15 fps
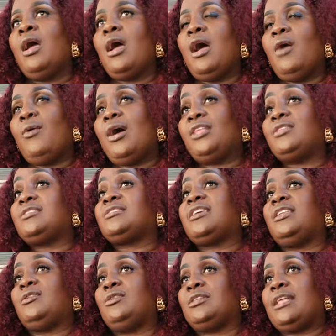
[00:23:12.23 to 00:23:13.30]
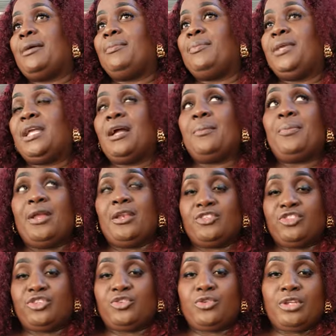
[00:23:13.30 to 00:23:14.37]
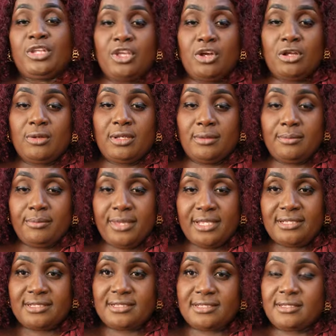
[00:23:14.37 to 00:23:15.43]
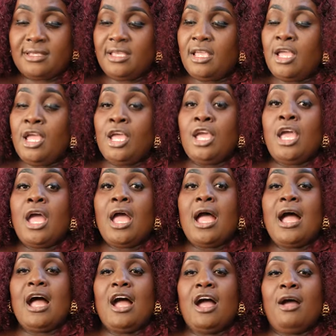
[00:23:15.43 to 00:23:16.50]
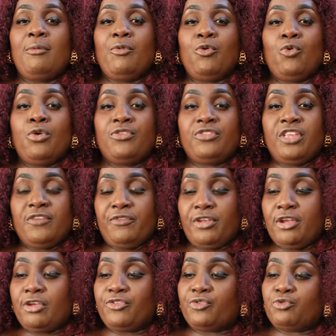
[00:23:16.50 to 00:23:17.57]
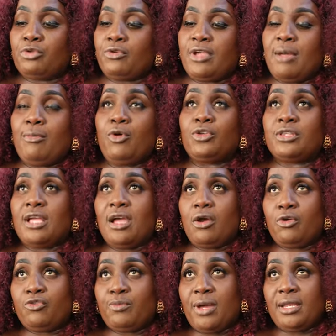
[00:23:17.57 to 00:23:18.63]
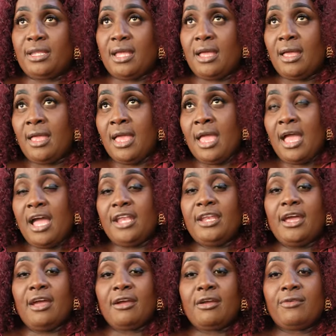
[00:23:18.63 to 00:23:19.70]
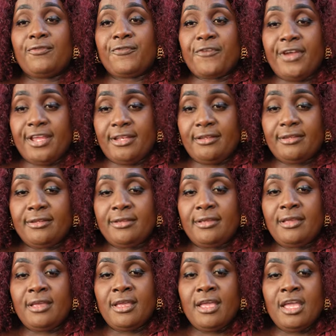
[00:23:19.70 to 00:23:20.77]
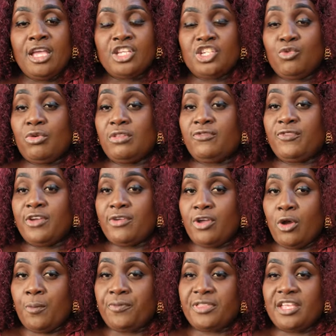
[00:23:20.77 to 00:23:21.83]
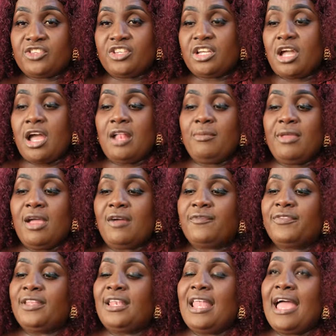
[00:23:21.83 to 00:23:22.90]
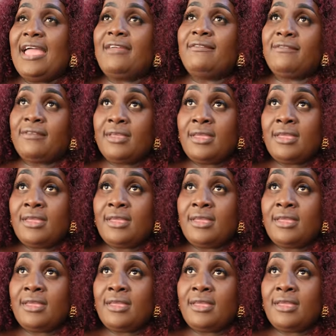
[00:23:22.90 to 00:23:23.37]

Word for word: I want to send out a big apology to the young miss um, who was giving her story about her husband and her friend. She was very upset. She called me after live